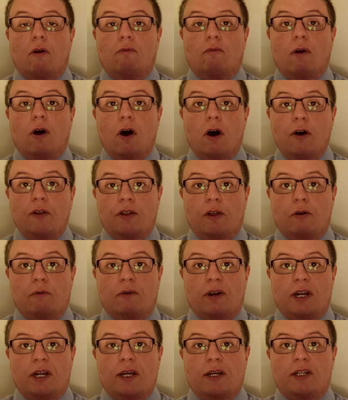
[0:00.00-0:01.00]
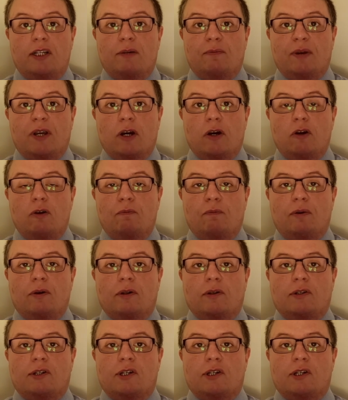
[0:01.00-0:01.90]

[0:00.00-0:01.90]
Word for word: Rather, we need to be open